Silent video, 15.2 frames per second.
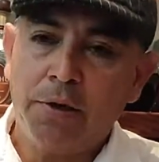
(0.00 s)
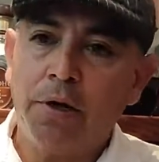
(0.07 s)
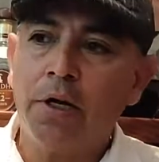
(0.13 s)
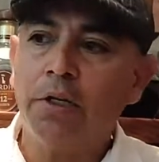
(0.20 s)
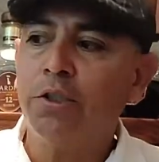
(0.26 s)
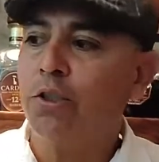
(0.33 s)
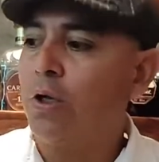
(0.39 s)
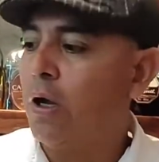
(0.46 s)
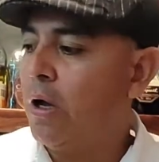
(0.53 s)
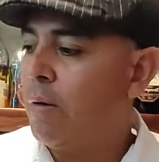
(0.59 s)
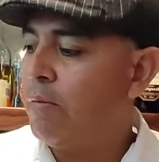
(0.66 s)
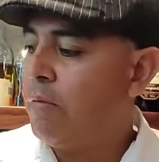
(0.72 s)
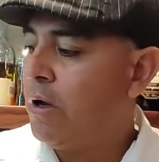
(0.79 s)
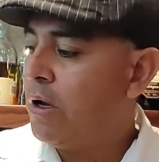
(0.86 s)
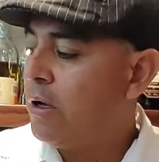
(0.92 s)

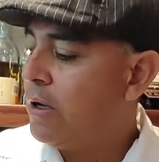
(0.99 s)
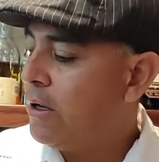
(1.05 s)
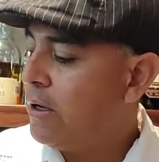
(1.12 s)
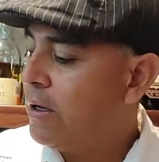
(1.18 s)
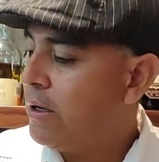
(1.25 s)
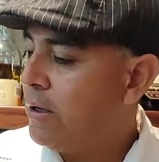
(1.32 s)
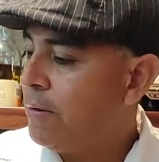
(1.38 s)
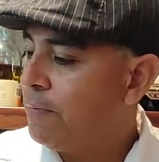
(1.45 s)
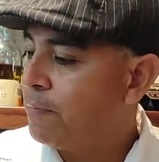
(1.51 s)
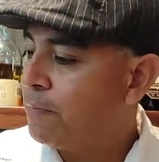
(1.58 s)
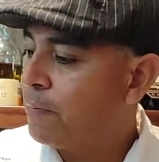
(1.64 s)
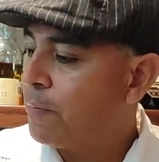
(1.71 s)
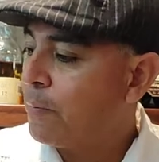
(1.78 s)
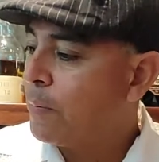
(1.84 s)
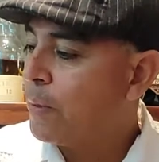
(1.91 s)
some
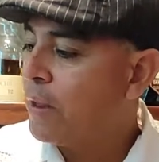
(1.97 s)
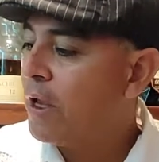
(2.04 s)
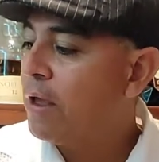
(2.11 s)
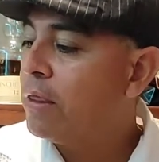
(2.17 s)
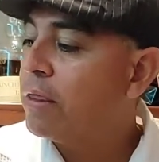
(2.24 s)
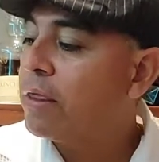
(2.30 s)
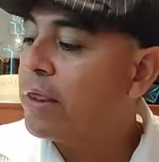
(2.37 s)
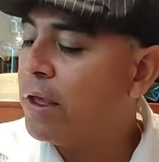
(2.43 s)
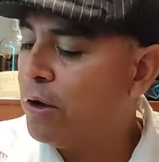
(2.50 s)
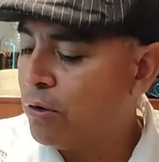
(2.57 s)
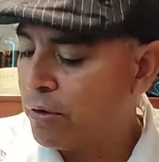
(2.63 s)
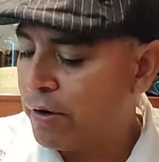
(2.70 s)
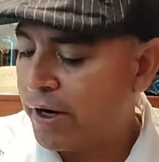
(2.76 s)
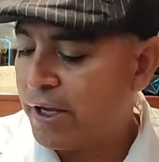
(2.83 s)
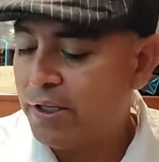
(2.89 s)

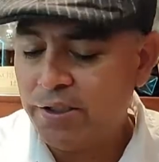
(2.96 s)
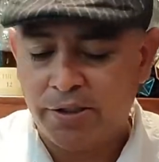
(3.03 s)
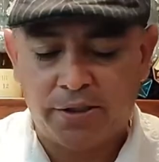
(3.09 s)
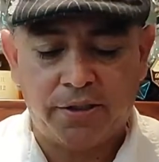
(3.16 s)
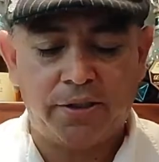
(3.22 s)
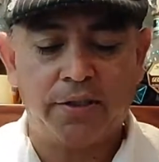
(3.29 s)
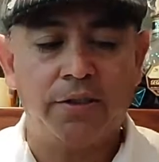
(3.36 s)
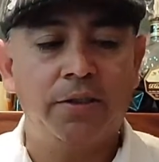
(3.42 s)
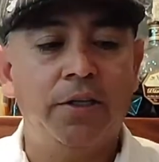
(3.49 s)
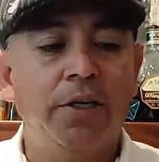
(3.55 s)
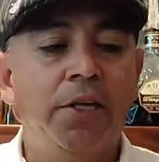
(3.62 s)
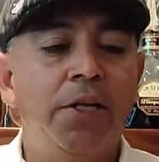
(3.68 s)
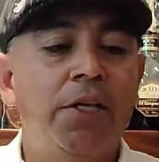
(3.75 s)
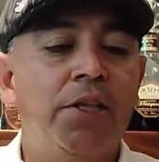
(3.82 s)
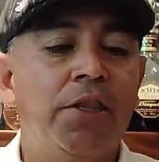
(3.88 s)
theories
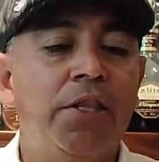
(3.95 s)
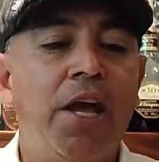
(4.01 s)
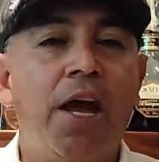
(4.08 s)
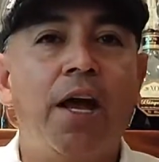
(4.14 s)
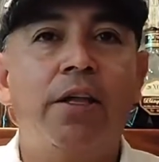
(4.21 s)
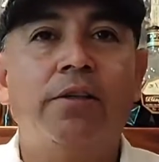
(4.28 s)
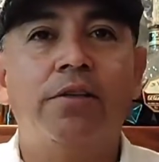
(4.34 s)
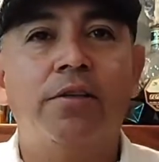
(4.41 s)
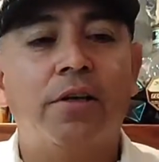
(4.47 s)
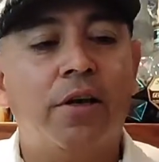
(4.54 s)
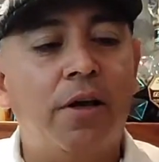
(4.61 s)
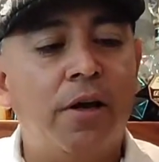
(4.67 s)
that